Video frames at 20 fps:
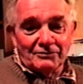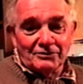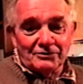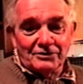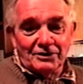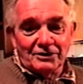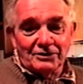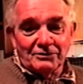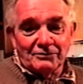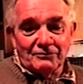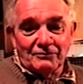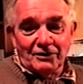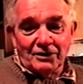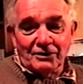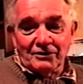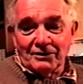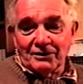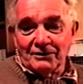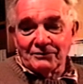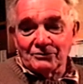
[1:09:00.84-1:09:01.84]
if it's only in
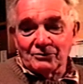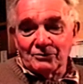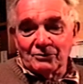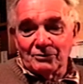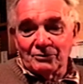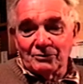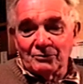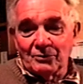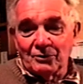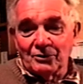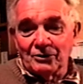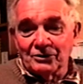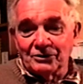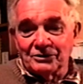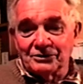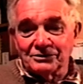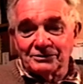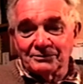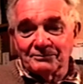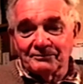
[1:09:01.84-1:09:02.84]
photographs or in
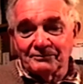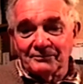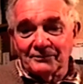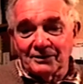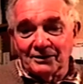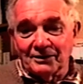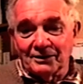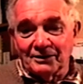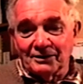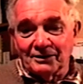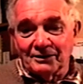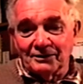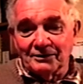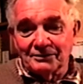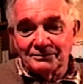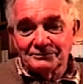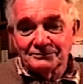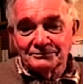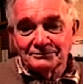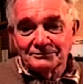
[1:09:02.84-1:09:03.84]
words.
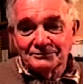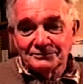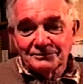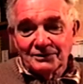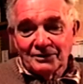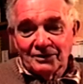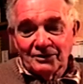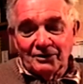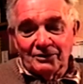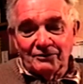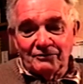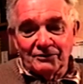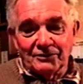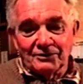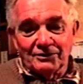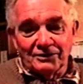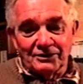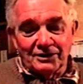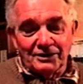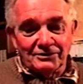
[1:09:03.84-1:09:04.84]
I
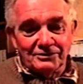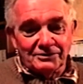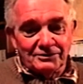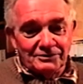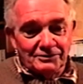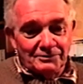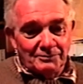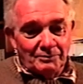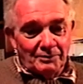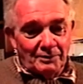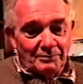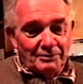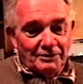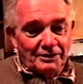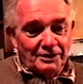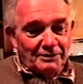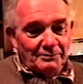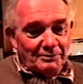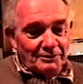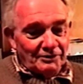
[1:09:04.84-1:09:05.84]
feel that's probably
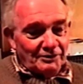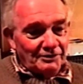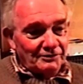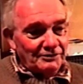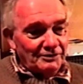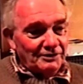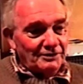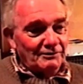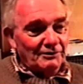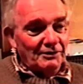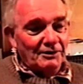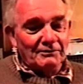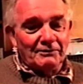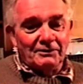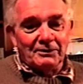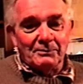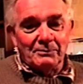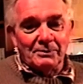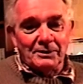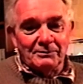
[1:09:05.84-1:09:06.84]
there, but I can think of a lot of
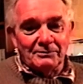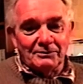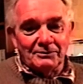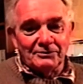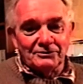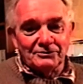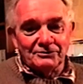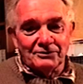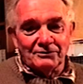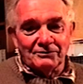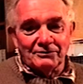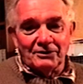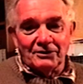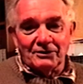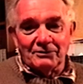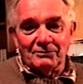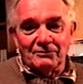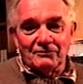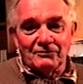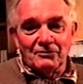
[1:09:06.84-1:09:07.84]
other people who should have got
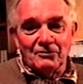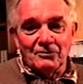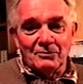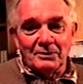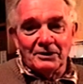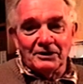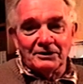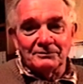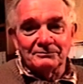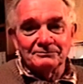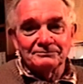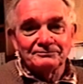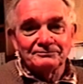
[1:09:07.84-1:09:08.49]
it before me.